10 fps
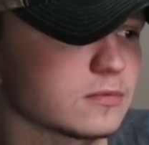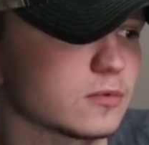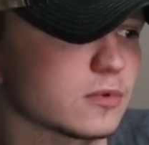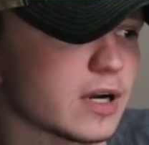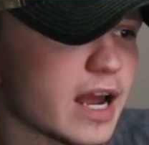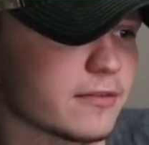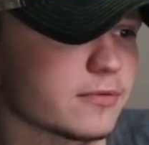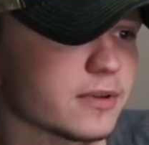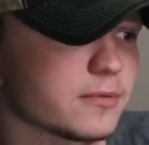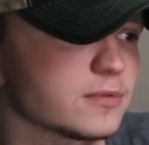or
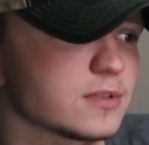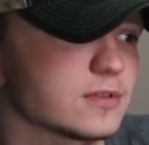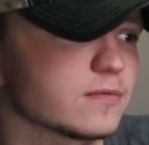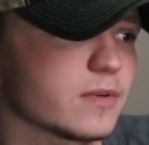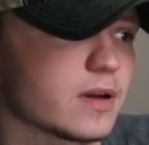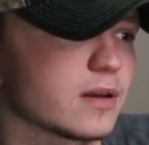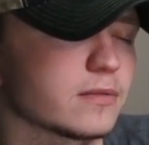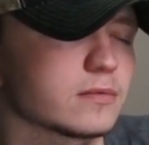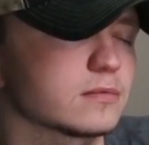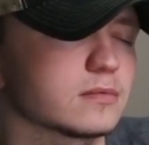halfway through Season 5
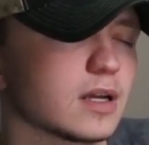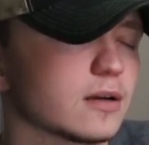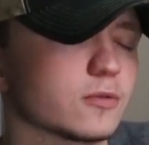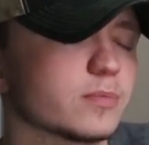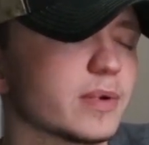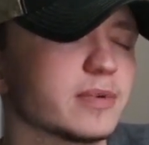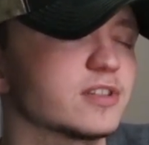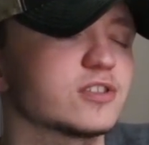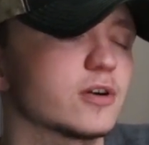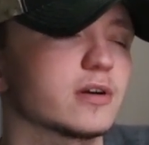or maybe
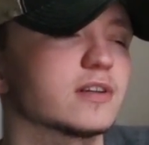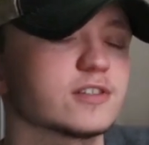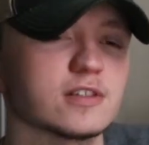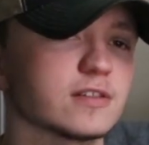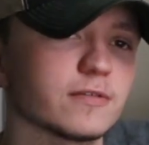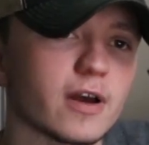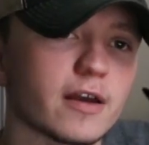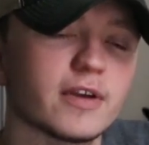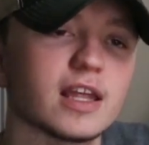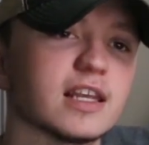starting Season
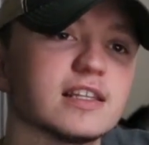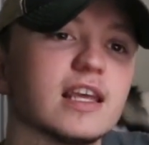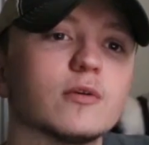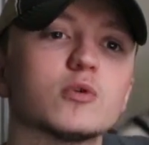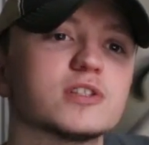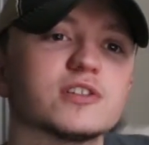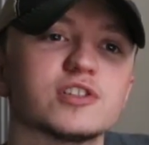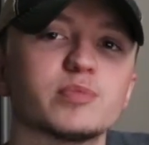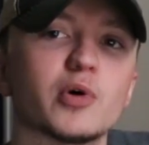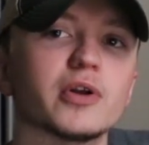5, and it wasn't a
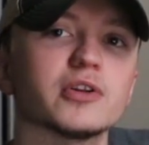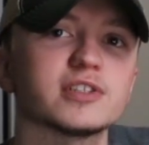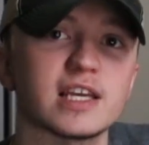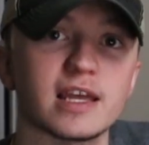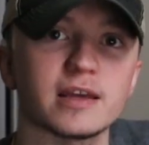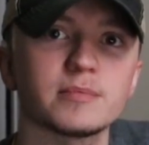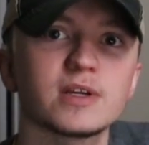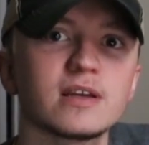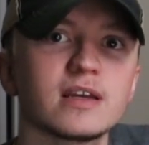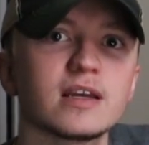spoiler to him,
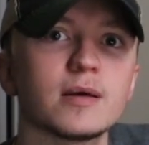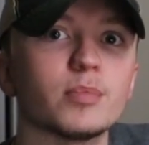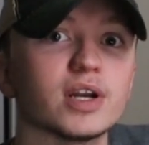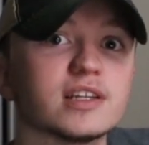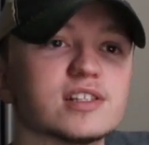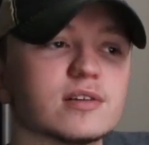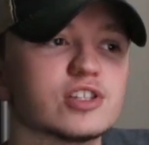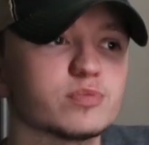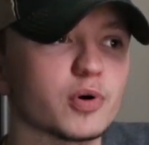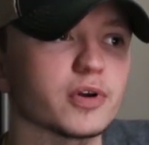but it's a
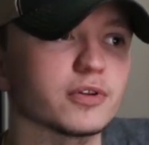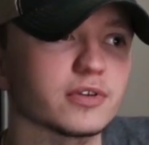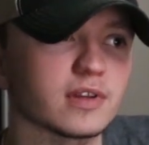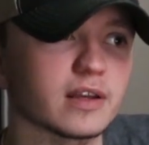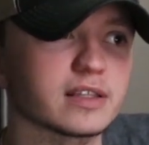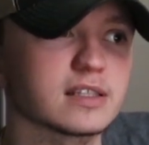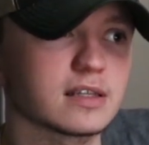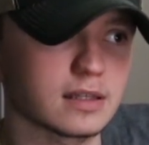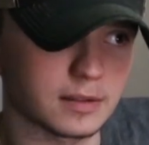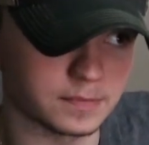spoiler that
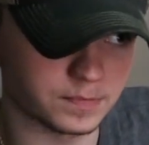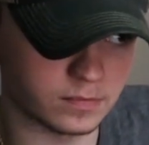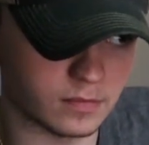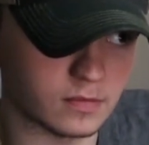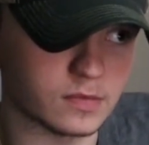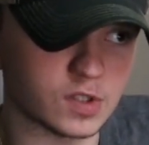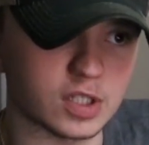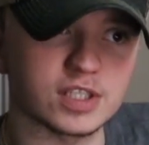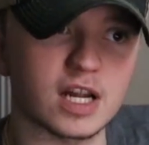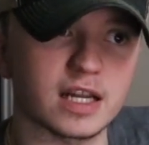
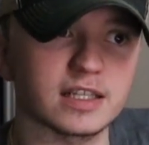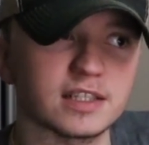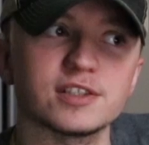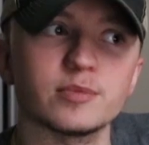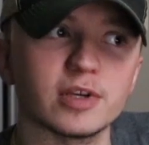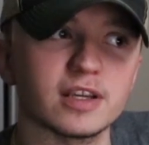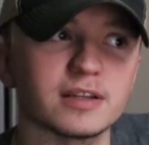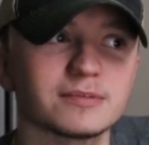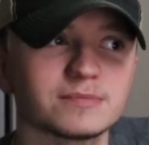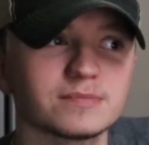does not need to
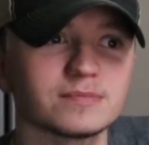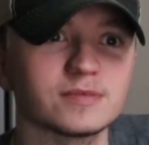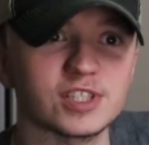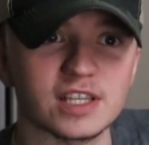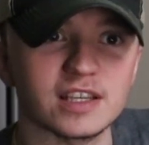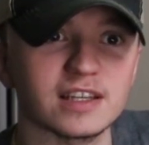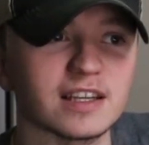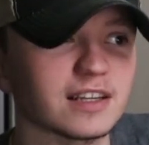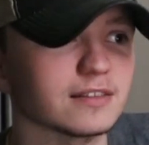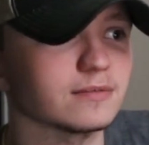be seen
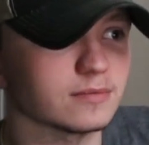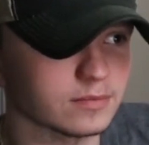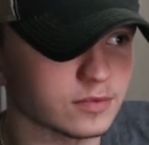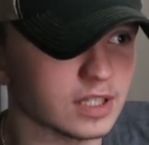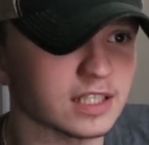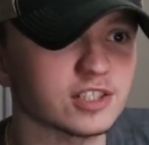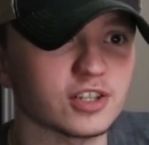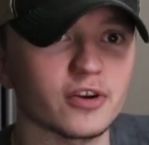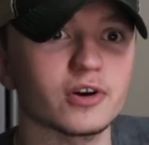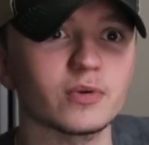and needs
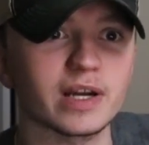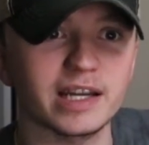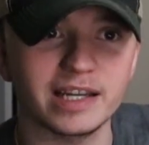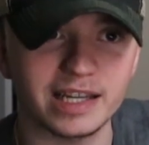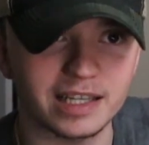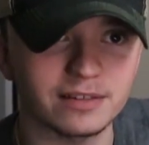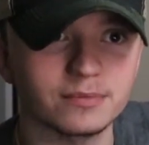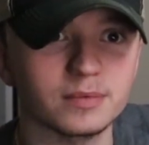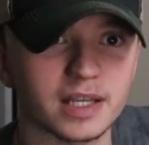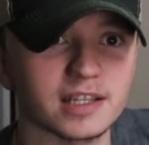to go away, and
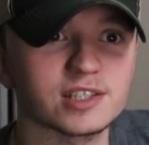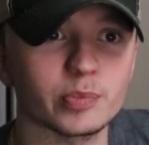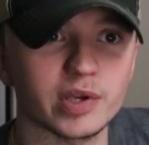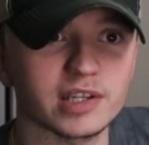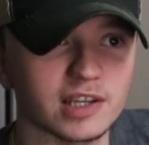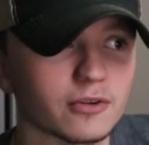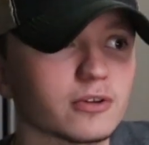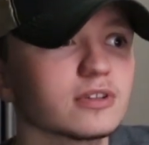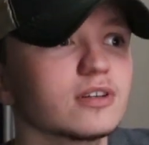it's a big deal.